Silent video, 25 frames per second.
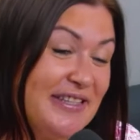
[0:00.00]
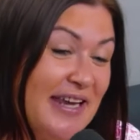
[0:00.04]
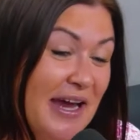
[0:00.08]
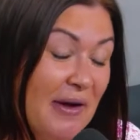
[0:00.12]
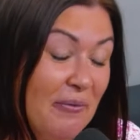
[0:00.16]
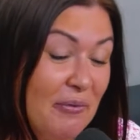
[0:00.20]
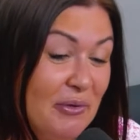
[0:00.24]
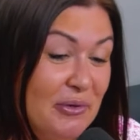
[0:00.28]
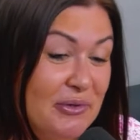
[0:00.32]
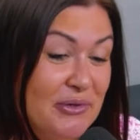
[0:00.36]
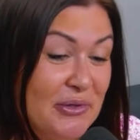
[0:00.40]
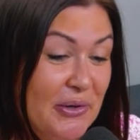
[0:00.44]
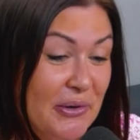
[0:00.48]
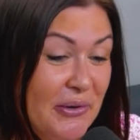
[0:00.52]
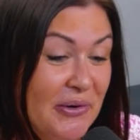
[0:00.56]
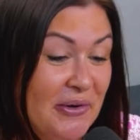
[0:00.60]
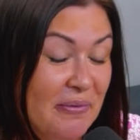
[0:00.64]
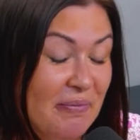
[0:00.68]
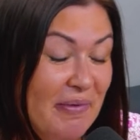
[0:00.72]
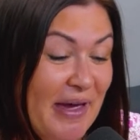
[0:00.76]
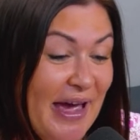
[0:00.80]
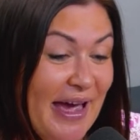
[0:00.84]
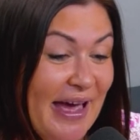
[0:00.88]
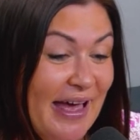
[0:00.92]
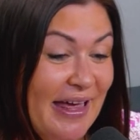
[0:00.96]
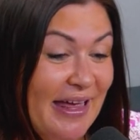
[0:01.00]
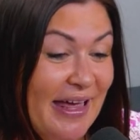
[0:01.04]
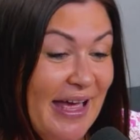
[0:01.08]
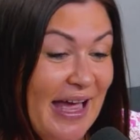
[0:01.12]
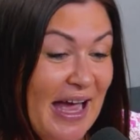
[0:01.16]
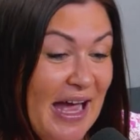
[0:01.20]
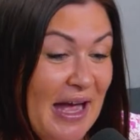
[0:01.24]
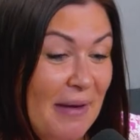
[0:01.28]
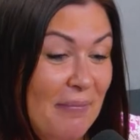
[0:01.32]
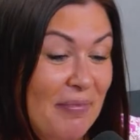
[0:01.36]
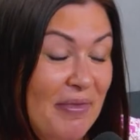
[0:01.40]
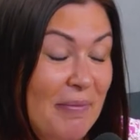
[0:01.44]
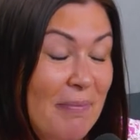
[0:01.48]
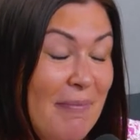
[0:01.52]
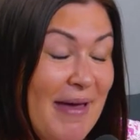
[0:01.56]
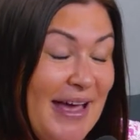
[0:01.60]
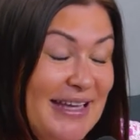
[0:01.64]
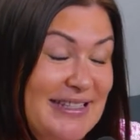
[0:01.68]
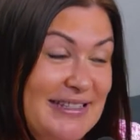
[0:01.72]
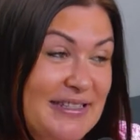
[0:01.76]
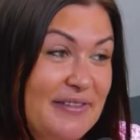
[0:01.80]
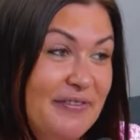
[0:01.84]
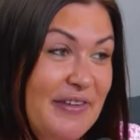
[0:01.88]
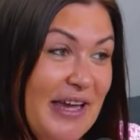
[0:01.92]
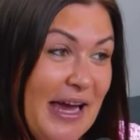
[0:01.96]
Now, we'll talk about the
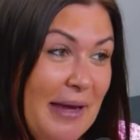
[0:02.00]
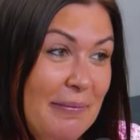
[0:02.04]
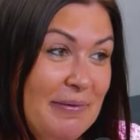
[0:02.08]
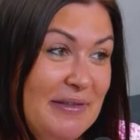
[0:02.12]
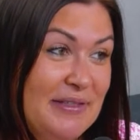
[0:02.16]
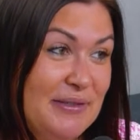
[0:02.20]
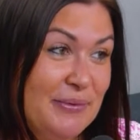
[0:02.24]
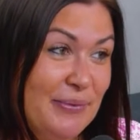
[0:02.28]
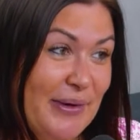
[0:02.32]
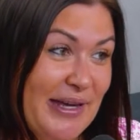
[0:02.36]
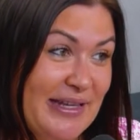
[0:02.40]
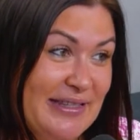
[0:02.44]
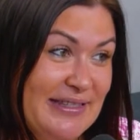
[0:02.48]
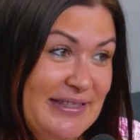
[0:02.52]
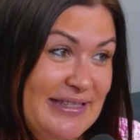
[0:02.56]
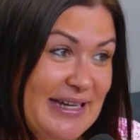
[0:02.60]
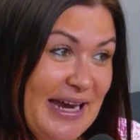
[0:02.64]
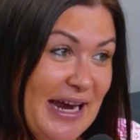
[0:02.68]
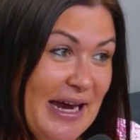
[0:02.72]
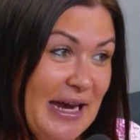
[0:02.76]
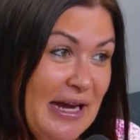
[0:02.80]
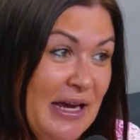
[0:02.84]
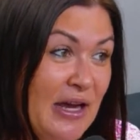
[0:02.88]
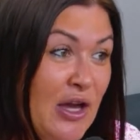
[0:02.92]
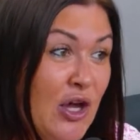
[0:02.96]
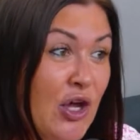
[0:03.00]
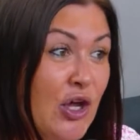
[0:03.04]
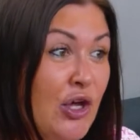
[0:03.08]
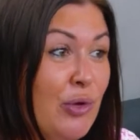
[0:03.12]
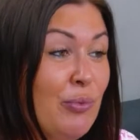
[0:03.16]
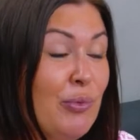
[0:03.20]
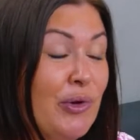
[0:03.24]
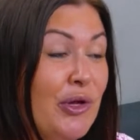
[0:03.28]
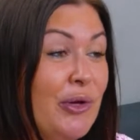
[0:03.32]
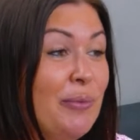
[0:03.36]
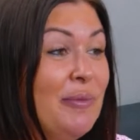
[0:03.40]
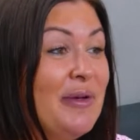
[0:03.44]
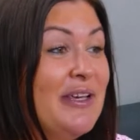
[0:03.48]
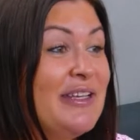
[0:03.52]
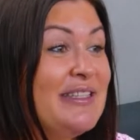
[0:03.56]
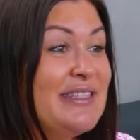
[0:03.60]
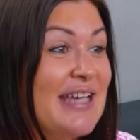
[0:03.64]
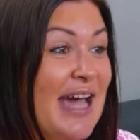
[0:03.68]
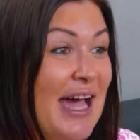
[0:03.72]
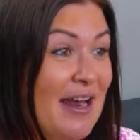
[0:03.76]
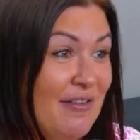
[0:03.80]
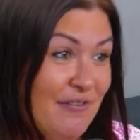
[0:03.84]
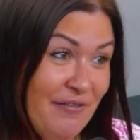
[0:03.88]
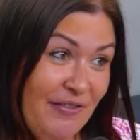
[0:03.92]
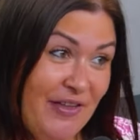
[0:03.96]
massive game this Wednesday, Boomers
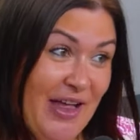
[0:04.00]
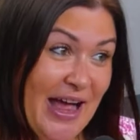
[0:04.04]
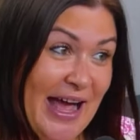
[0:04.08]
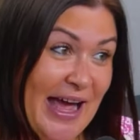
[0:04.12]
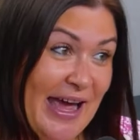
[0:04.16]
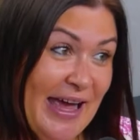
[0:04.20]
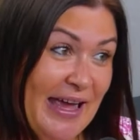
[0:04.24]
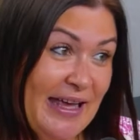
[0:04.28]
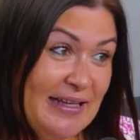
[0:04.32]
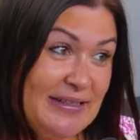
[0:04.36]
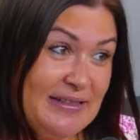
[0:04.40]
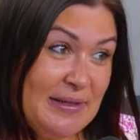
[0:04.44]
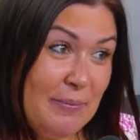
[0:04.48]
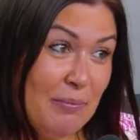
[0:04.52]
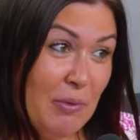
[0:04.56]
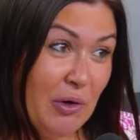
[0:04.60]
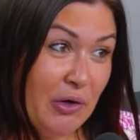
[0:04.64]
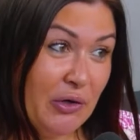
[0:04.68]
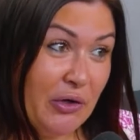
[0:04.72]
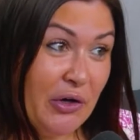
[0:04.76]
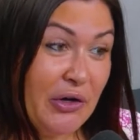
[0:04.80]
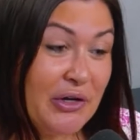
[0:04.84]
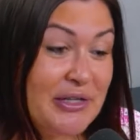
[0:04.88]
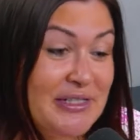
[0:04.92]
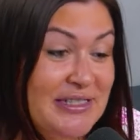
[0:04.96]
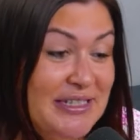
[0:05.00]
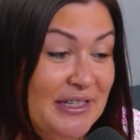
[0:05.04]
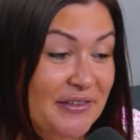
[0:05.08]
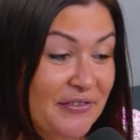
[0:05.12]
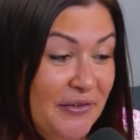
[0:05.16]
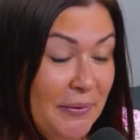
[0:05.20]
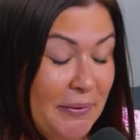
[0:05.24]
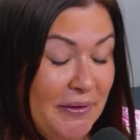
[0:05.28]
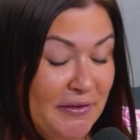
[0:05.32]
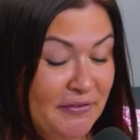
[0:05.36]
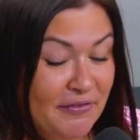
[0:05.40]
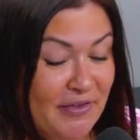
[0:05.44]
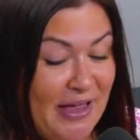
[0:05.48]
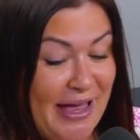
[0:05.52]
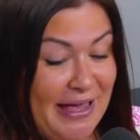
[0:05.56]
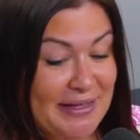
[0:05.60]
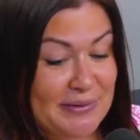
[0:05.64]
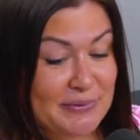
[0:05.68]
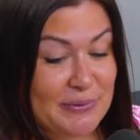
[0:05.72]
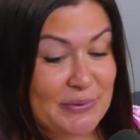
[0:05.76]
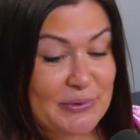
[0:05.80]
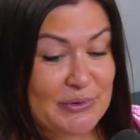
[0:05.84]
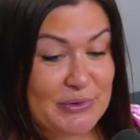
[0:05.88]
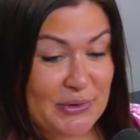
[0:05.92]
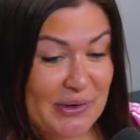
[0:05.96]
and Flyers, and Monique Conti from the
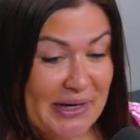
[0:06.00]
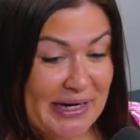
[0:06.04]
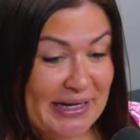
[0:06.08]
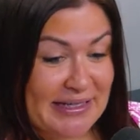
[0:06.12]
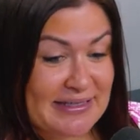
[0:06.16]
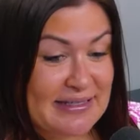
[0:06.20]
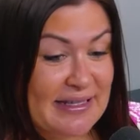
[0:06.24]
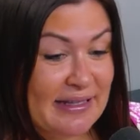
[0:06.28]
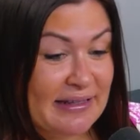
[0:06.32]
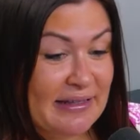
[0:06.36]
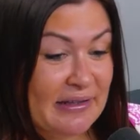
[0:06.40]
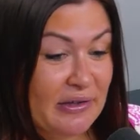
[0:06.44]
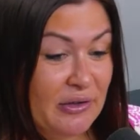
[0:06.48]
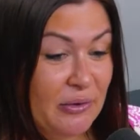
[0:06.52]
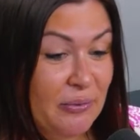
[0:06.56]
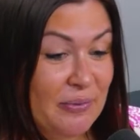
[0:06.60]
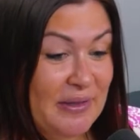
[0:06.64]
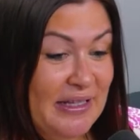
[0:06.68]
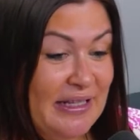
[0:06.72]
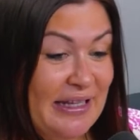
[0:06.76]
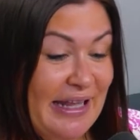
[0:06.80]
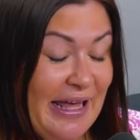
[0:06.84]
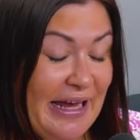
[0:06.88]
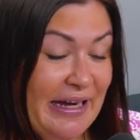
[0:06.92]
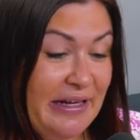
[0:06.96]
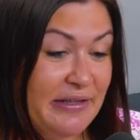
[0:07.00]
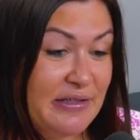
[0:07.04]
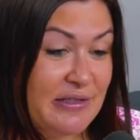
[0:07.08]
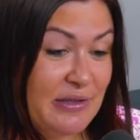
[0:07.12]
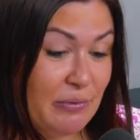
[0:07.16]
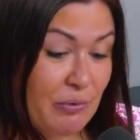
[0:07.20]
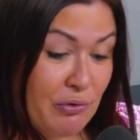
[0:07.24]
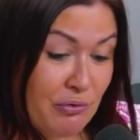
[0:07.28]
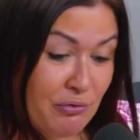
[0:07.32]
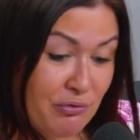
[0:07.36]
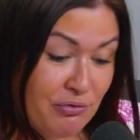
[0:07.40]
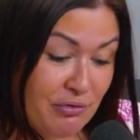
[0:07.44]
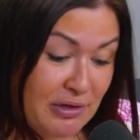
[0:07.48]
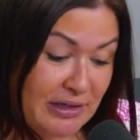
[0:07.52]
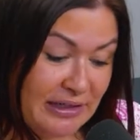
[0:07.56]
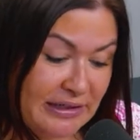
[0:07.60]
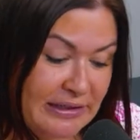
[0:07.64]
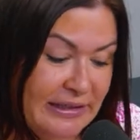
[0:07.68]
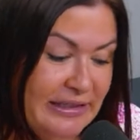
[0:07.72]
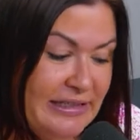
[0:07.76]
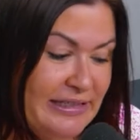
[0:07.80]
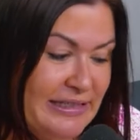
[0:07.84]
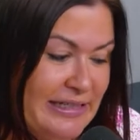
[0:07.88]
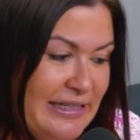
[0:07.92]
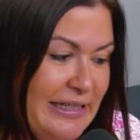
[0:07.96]
Flyers will join us a little bit later, so we'll
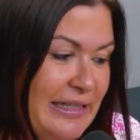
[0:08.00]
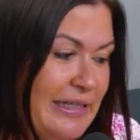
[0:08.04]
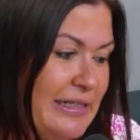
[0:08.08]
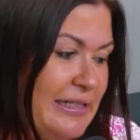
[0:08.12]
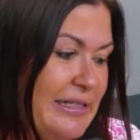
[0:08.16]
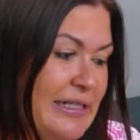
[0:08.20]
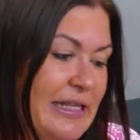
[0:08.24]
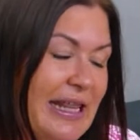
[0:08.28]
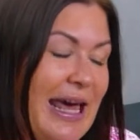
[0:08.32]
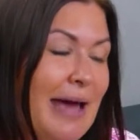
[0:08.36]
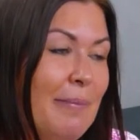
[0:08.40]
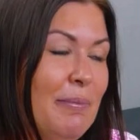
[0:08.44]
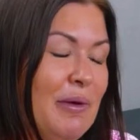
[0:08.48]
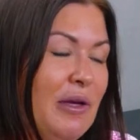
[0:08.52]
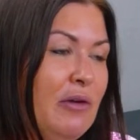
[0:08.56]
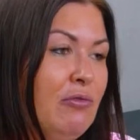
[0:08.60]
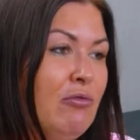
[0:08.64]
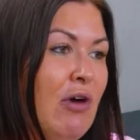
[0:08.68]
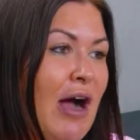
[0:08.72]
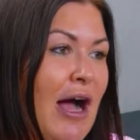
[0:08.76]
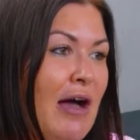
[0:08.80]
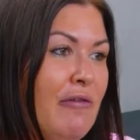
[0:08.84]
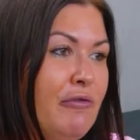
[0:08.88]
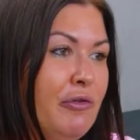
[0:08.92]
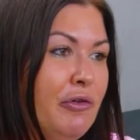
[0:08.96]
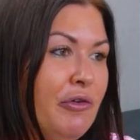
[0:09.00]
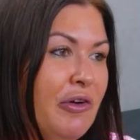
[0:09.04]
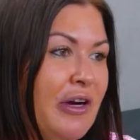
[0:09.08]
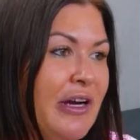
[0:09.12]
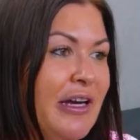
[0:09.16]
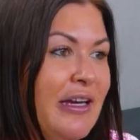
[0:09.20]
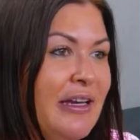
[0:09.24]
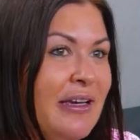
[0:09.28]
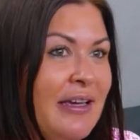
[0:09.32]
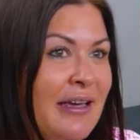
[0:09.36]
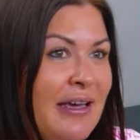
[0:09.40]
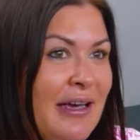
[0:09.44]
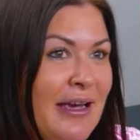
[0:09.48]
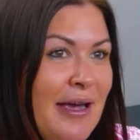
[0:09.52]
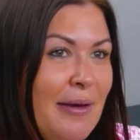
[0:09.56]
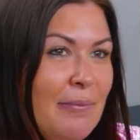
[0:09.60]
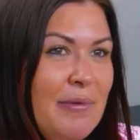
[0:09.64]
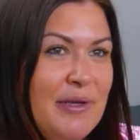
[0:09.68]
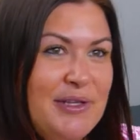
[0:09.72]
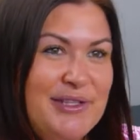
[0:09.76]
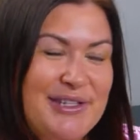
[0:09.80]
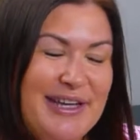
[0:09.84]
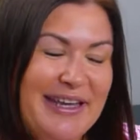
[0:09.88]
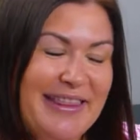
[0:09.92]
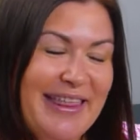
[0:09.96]
really dig into that big rivalry.
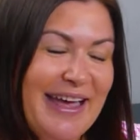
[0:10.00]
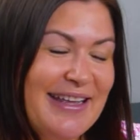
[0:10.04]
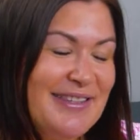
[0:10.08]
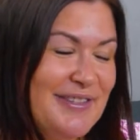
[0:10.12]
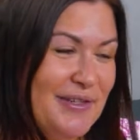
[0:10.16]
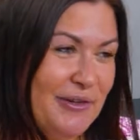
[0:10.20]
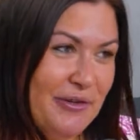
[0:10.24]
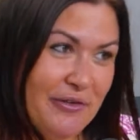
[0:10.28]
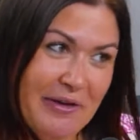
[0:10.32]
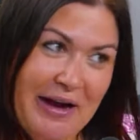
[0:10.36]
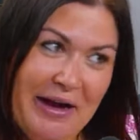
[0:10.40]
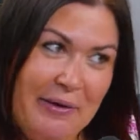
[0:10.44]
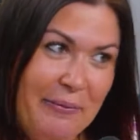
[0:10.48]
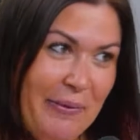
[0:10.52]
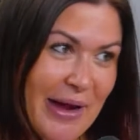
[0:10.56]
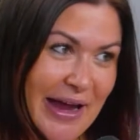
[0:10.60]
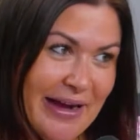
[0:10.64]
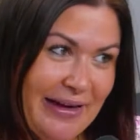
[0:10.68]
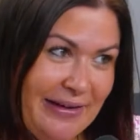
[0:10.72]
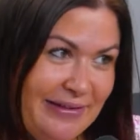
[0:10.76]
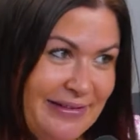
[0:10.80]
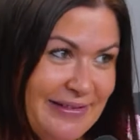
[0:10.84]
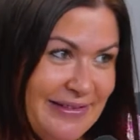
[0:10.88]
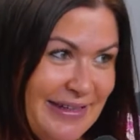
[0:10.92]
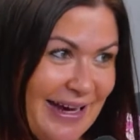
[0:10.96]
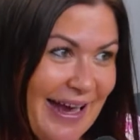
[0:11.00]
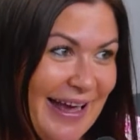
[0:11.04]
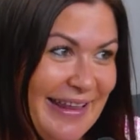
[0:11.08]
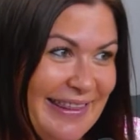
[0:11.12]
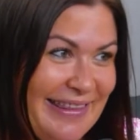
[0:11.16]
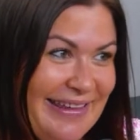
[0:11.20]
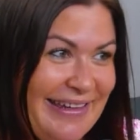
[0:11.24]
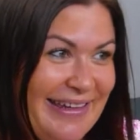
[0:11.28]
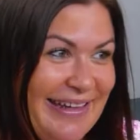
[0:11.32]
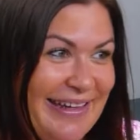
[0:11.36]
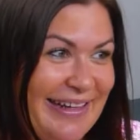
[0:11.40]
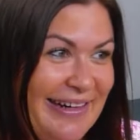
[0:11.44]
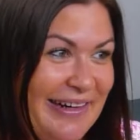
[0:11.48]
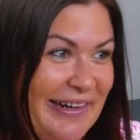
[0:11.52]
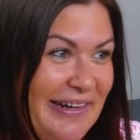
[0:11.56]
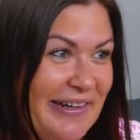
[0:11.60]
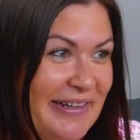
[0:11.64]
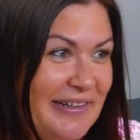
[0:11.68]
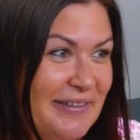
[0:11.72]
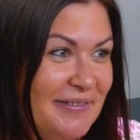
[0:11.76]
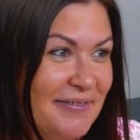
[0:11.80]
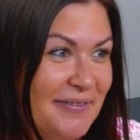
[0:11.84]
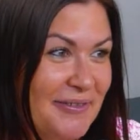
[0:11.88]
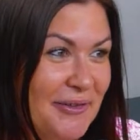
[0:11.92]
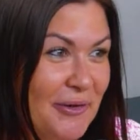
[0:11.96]
But, gee, that's a great way to start the year,
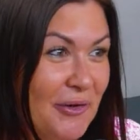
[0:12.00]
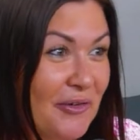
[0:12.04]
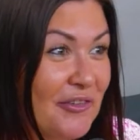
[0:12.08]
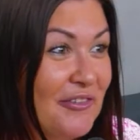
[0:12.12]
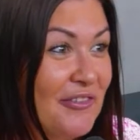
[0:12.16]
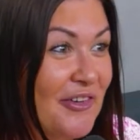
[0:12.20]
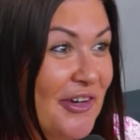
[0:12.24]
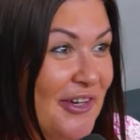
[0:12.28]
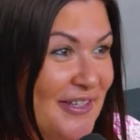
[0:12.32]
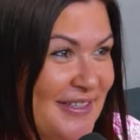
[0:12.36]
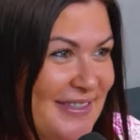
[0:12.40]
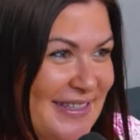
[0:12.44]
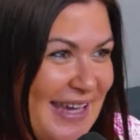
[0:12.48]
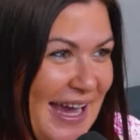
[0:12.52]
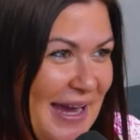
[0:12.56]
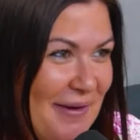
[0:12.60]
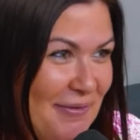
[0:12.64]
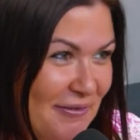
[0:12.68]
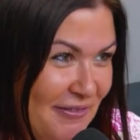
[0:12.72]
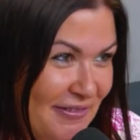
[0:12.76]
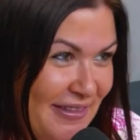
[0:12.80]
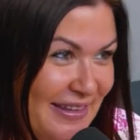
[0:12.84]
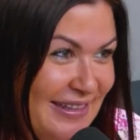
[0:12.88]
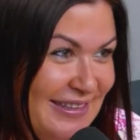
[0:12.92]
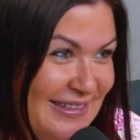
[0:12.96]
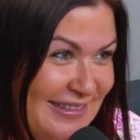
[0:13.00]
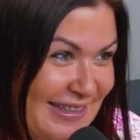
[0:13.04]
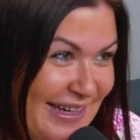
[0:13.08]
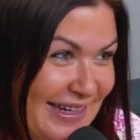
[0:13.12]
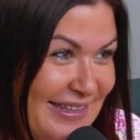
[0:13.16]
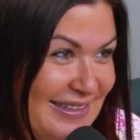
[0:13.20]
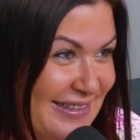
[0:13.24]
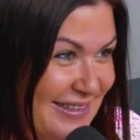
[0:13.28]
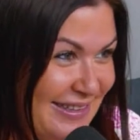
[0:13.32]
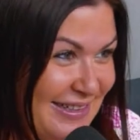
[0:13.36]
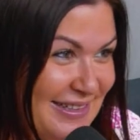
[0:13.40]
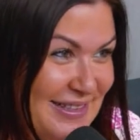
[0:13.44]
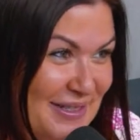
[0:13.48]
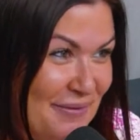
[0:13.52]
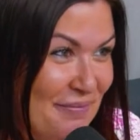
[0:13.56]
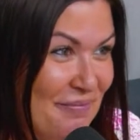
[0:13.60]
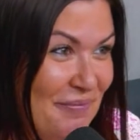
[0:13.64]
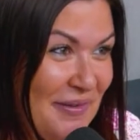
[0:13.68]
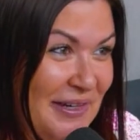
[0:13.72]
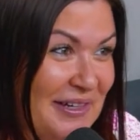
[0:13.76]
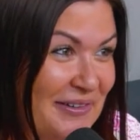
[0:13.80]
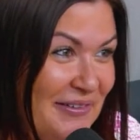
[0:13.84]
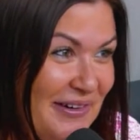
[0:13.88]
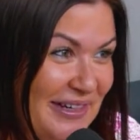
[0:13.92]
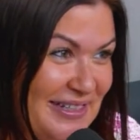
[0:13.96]
and your first game of the season, it's a
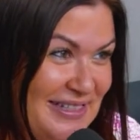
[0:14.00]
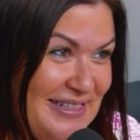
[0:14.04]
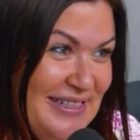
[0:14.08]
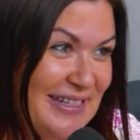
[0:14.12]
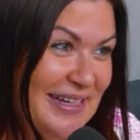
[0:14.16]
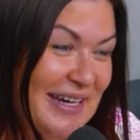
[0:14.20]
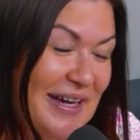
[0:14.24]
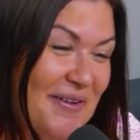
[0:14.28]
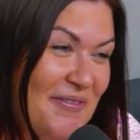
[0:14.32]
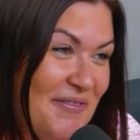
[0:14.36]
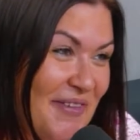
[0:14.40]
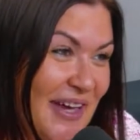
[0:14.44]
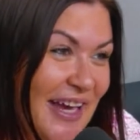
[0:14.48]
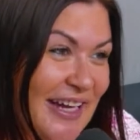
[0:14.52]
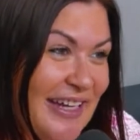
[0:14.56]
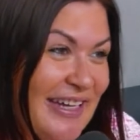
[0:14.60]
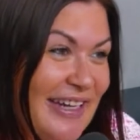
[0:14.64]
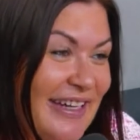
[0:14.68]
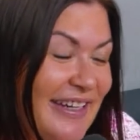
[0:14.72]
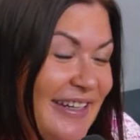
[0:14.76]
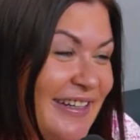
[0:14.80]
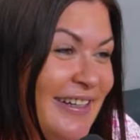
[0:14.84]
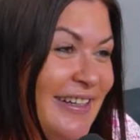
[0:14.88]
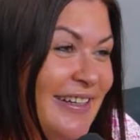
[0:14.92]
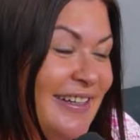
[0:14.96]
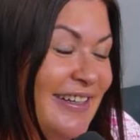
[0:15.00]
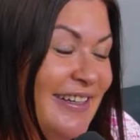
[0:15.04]
big one to come back in.